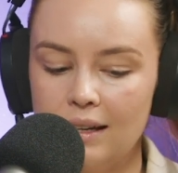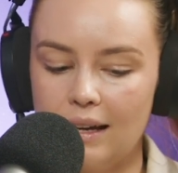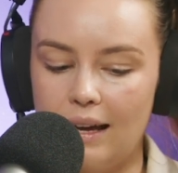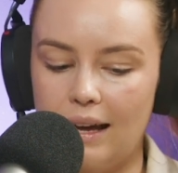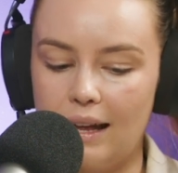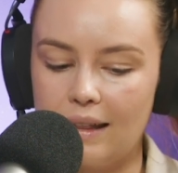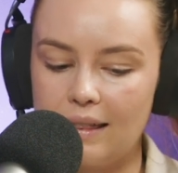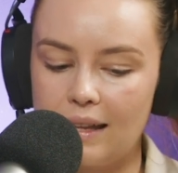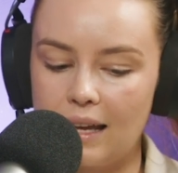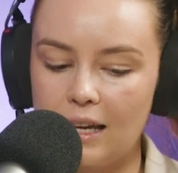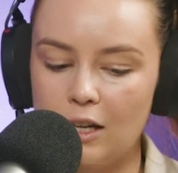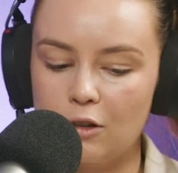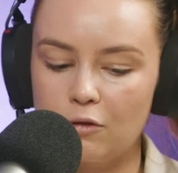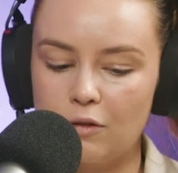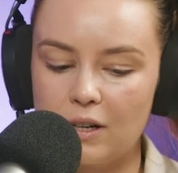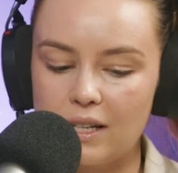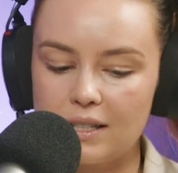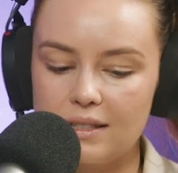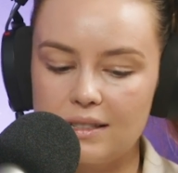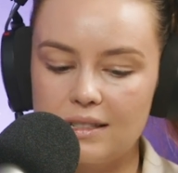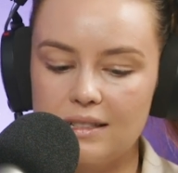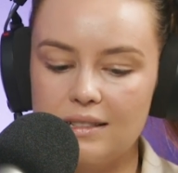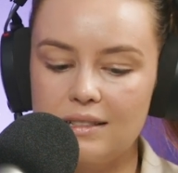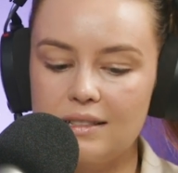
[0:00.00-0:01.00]
and they
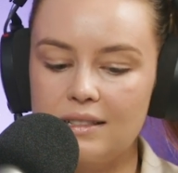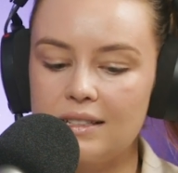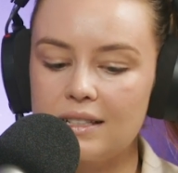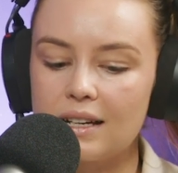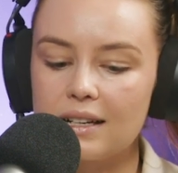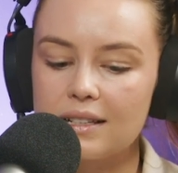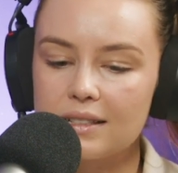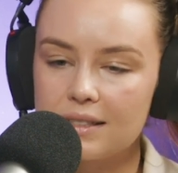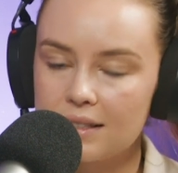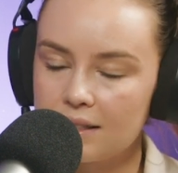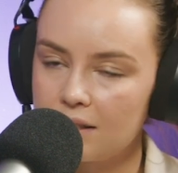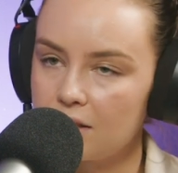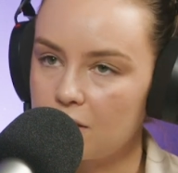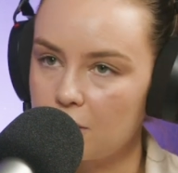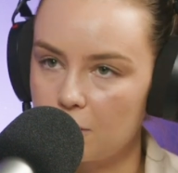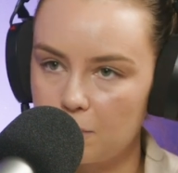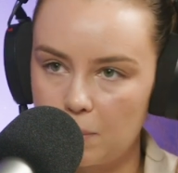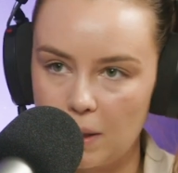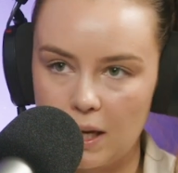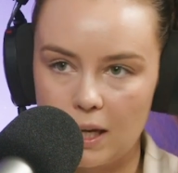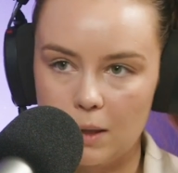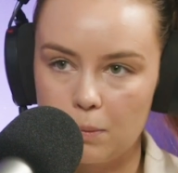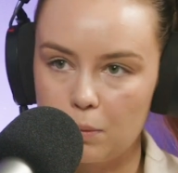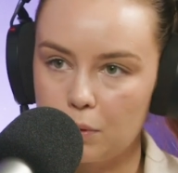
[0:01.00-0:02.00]
arrested dozens of
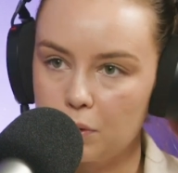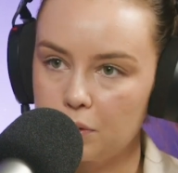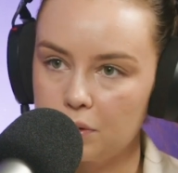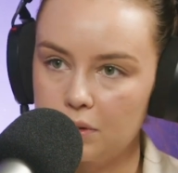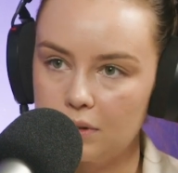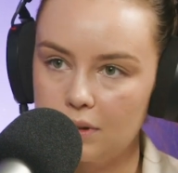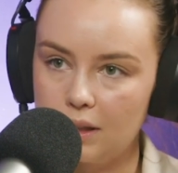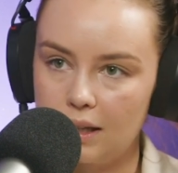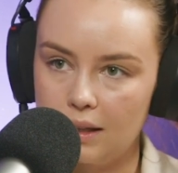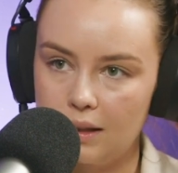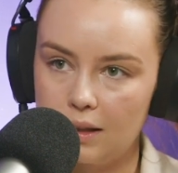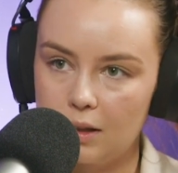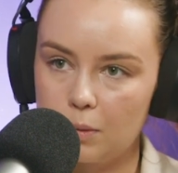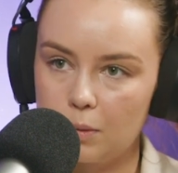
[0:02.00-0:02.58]
people in the